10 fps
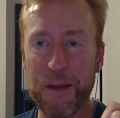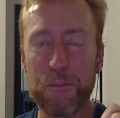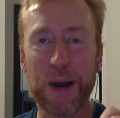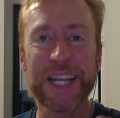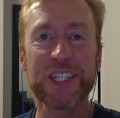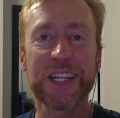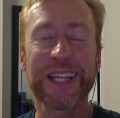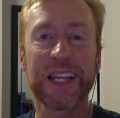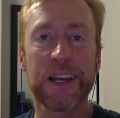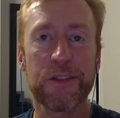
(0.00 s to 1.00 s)

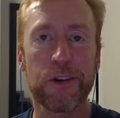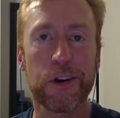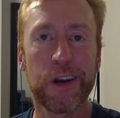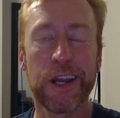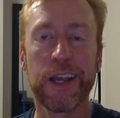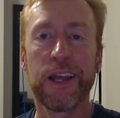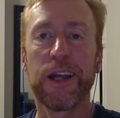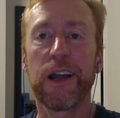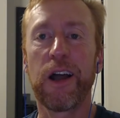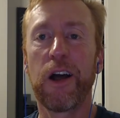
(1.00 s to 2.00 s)
bison leather,
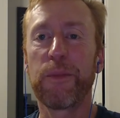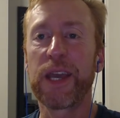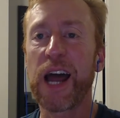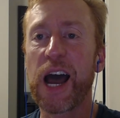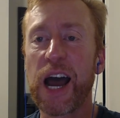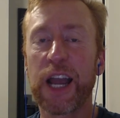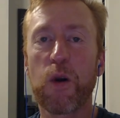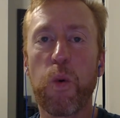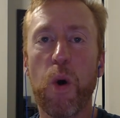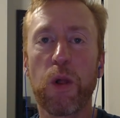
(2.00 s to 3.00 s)
get high
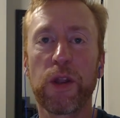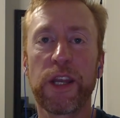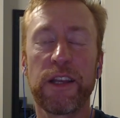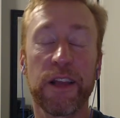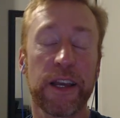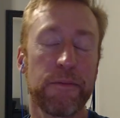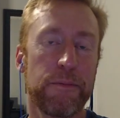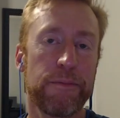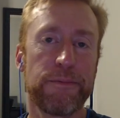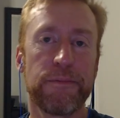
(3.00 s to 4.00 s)
quality like
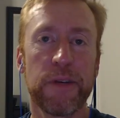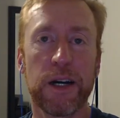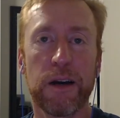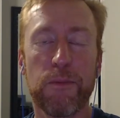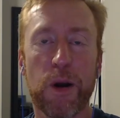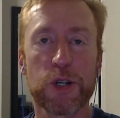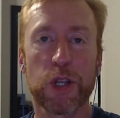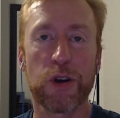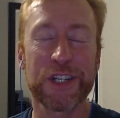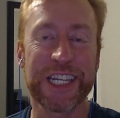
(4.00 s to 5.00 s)

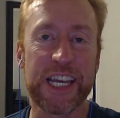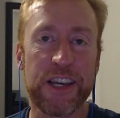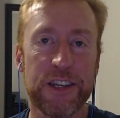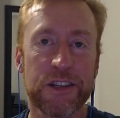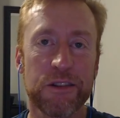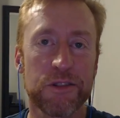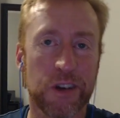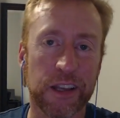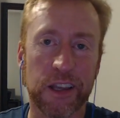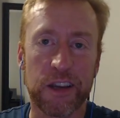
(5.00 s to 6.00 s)
martial arts gis. Those are
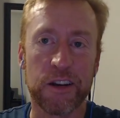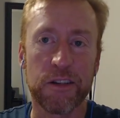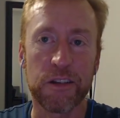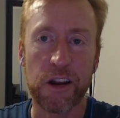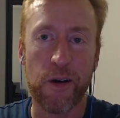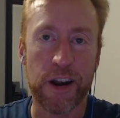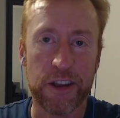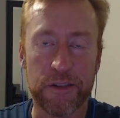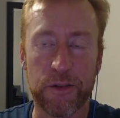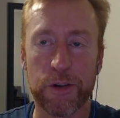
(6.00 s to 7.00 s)
like the karate
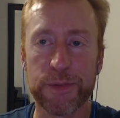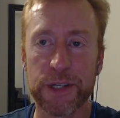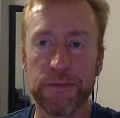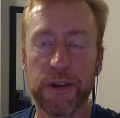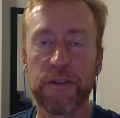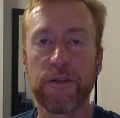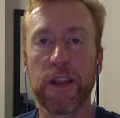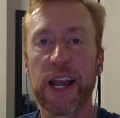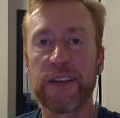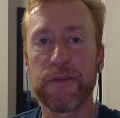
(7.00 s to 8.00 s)
uniforms, for
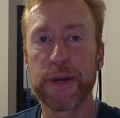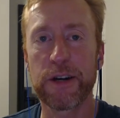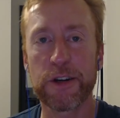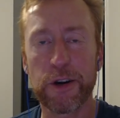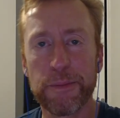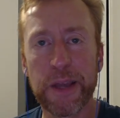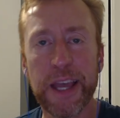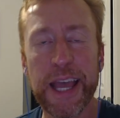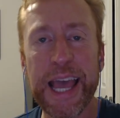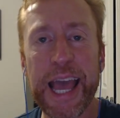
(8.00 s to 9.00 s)
lack of a better term,
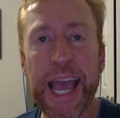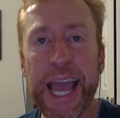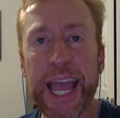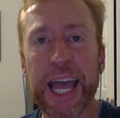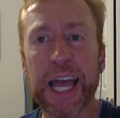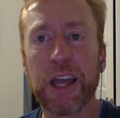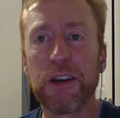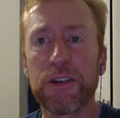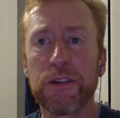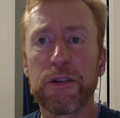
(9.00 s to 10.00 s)

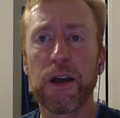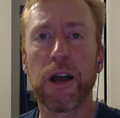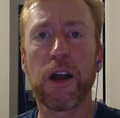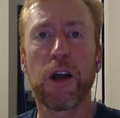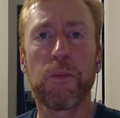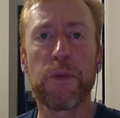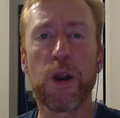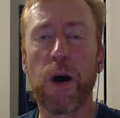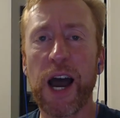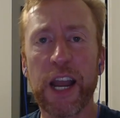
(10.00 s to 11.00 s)
and
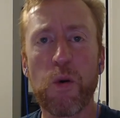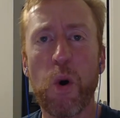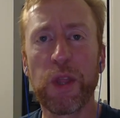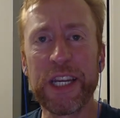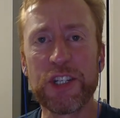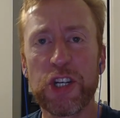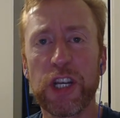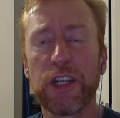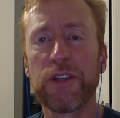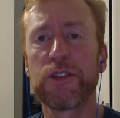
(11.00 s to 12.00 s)
high quality
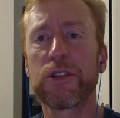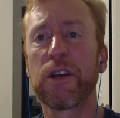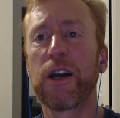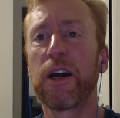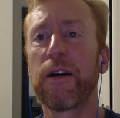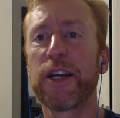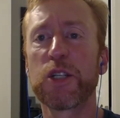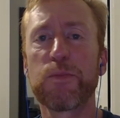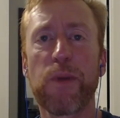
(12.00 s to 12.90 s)
jeans. I just